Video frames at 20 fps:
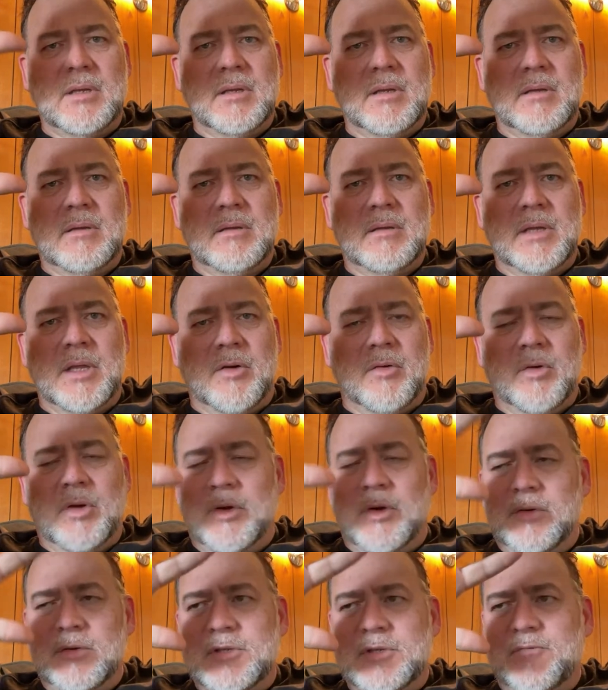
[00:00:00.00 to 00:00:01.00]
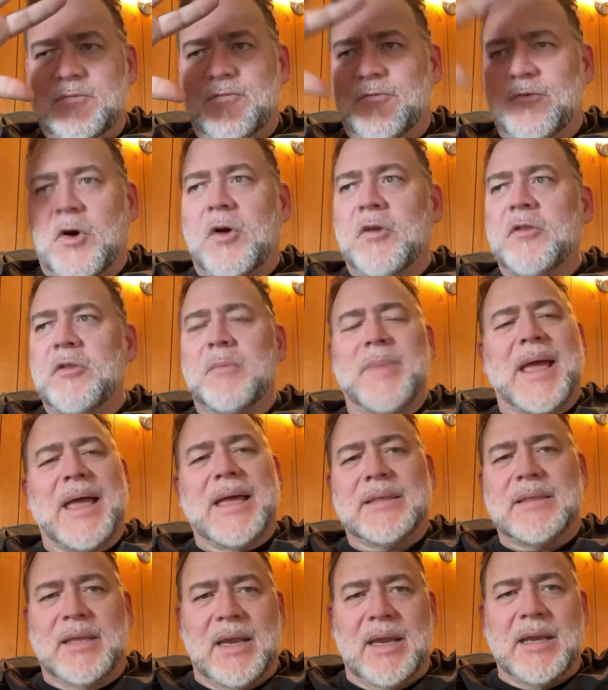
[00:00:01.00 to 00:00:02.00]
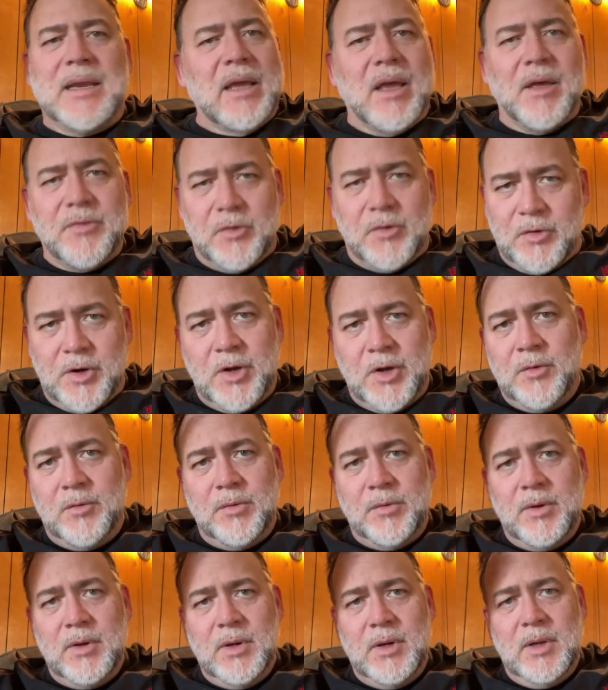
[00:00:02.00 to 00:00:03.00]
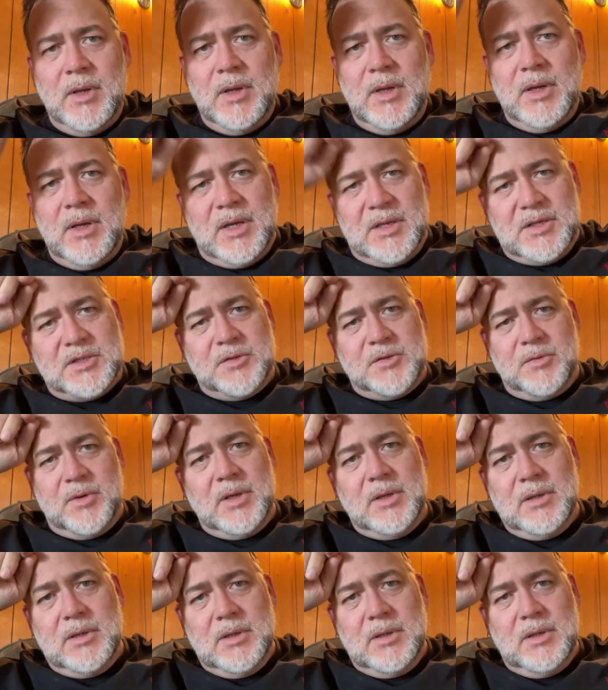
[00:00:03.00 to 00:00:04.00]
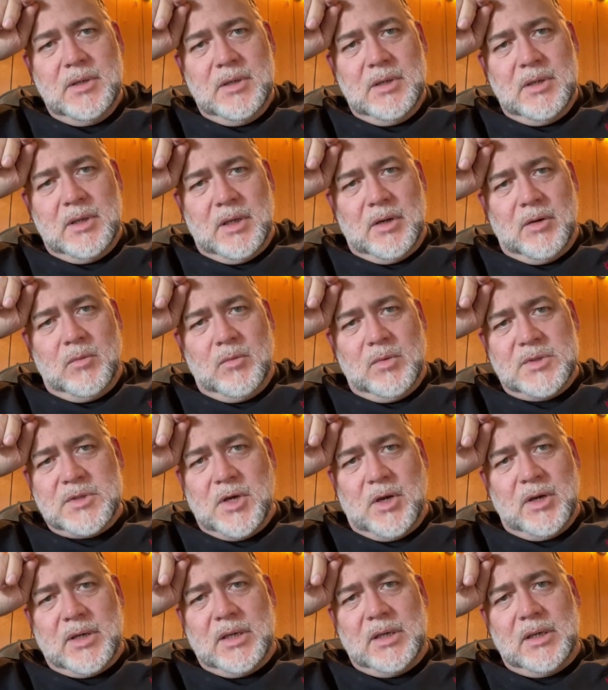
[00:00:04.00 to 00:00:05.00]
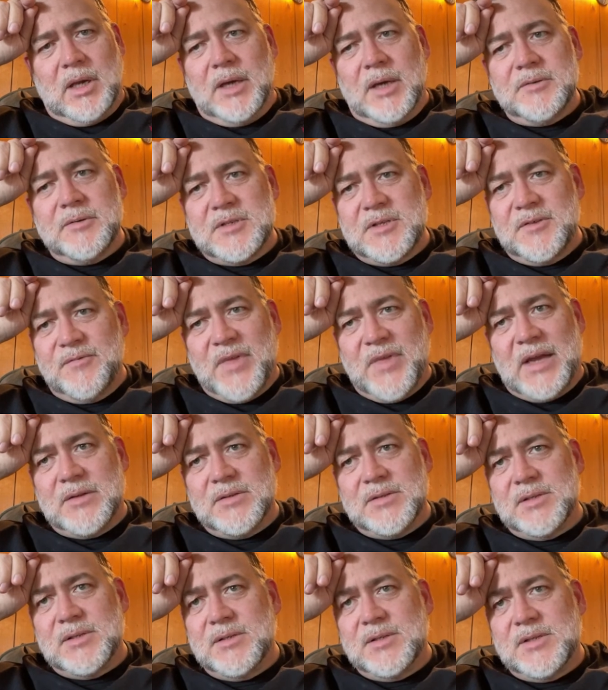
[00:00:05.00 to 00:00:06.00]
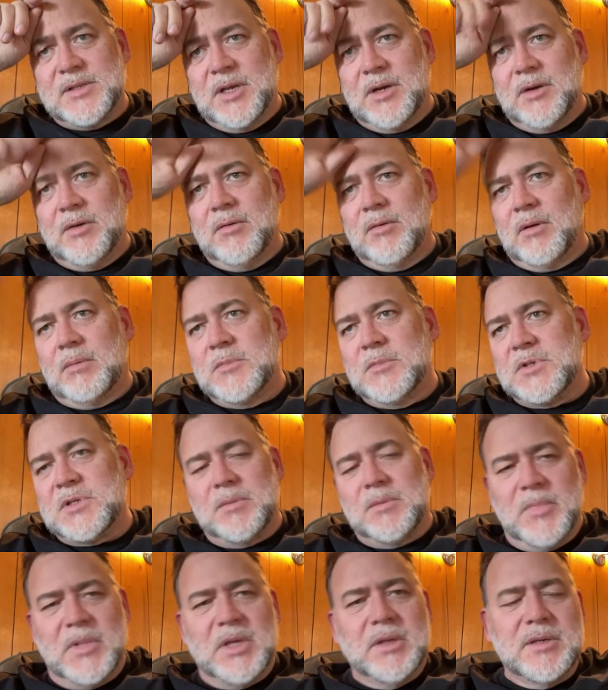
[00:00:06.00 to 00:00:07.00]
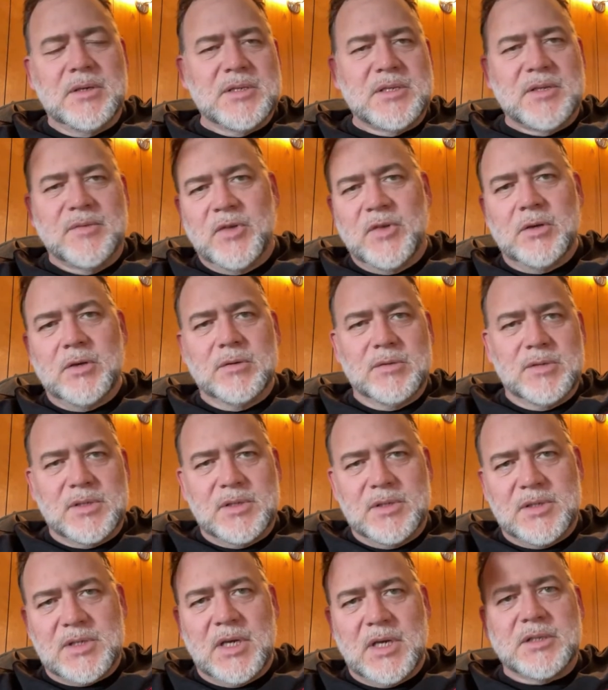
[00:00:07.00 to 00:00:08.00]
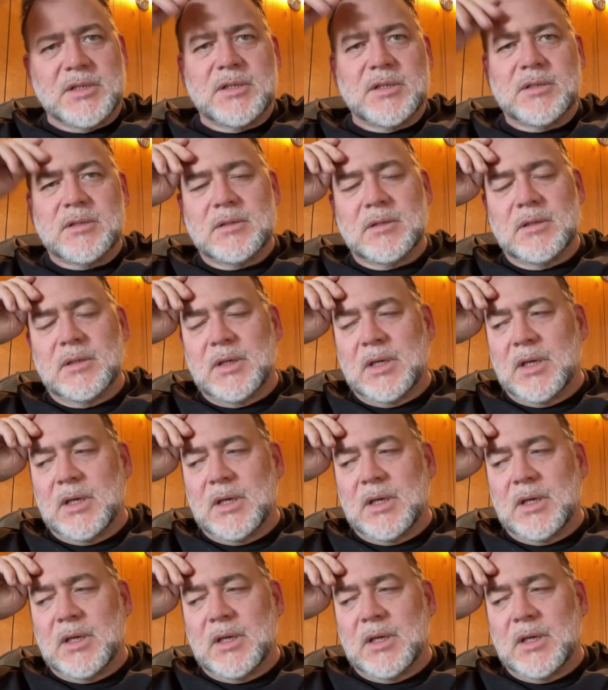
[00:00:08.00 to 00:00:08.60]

you know, goes farther back than any other known history. You know, we're talking hundreds of thousands, you know, almost millions of years and such.